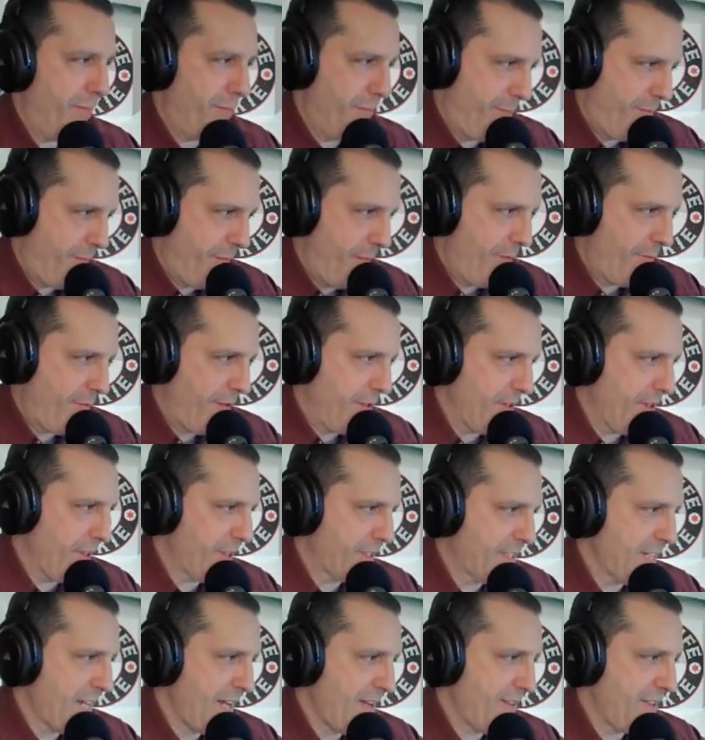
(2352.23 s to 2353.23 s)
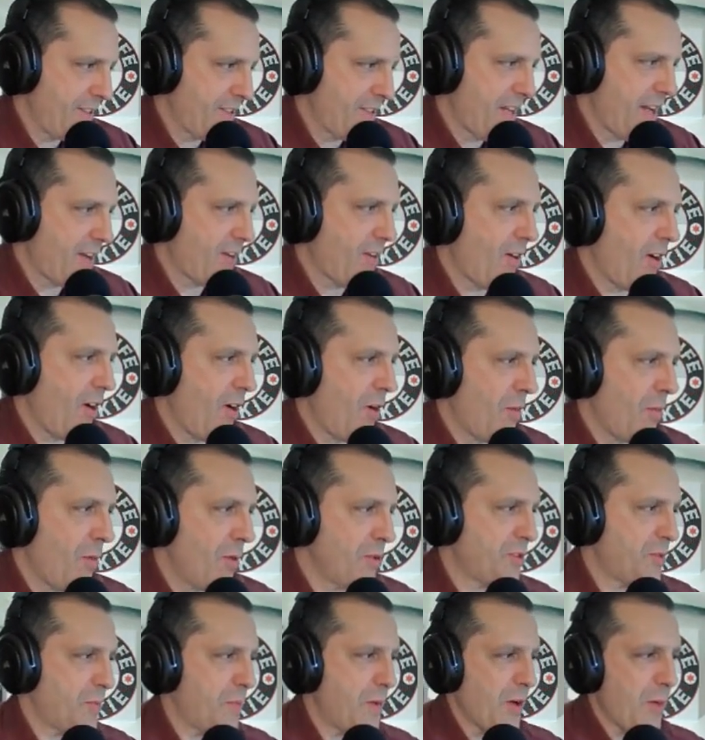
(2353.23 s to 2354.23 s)
If you look down the center,
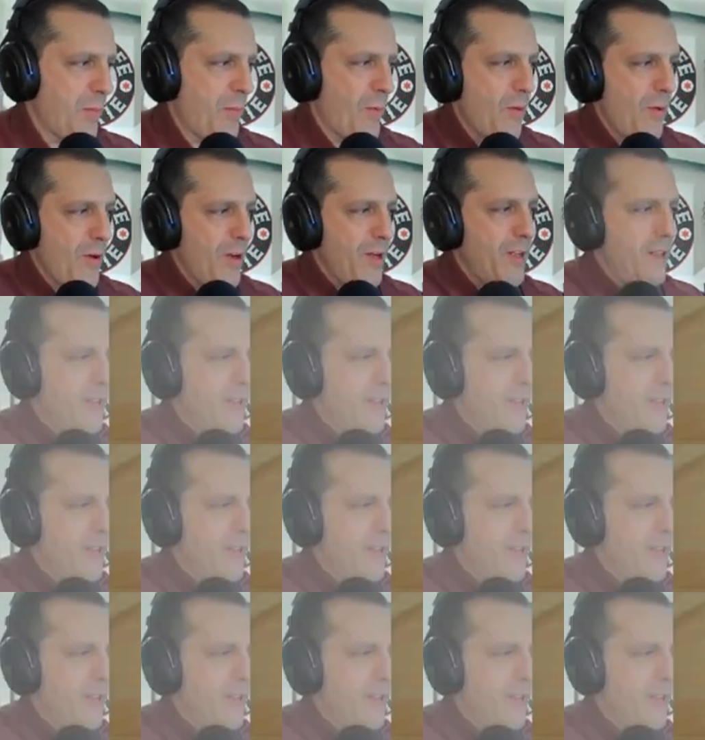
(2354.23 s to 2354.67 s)
almost spear point,